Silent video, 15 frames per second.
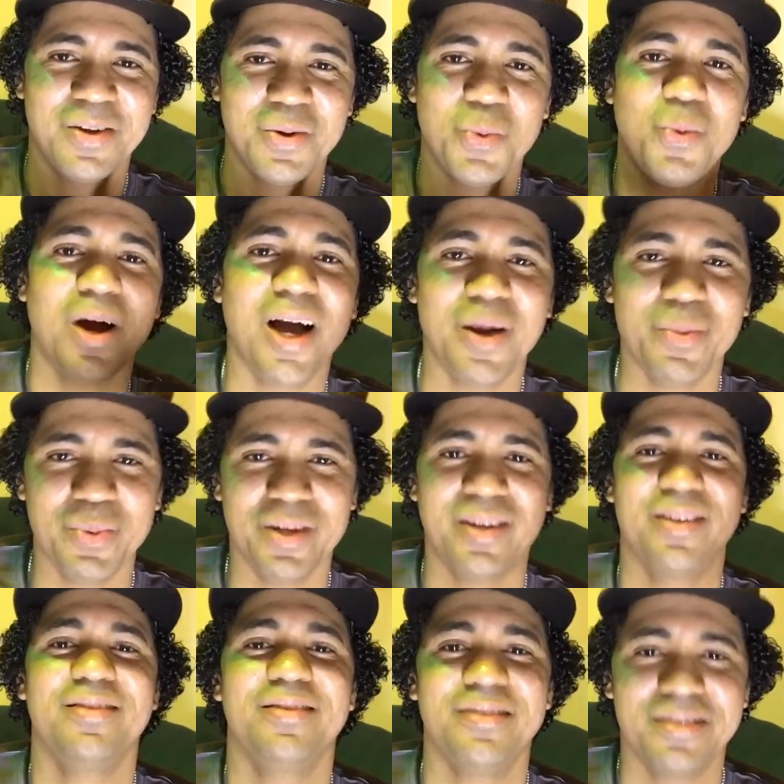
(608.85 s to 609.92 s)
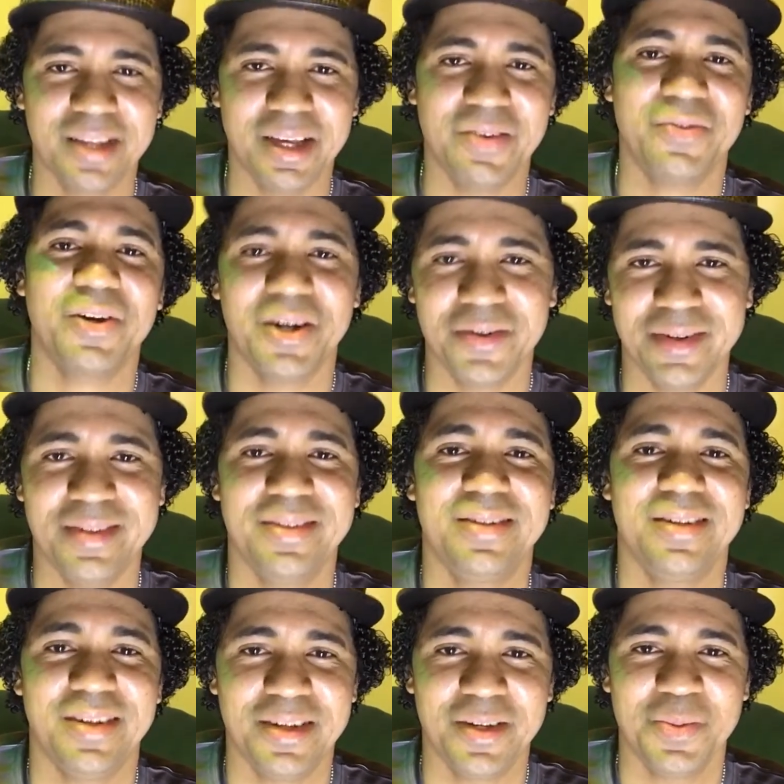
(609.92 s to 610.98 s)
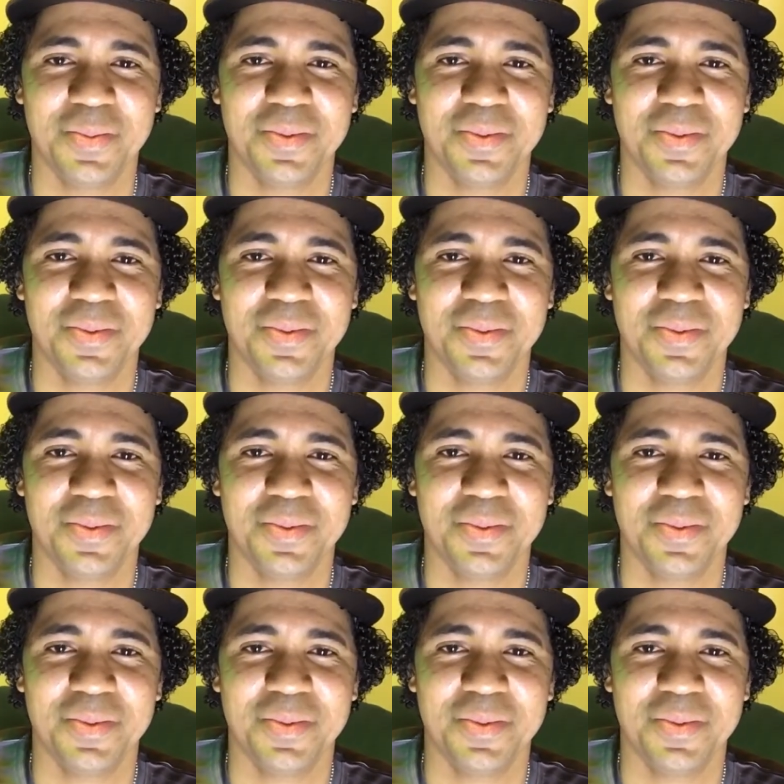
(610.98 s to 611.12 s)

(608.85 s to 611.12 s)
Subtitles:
Why? Because it's Steph Curry's team.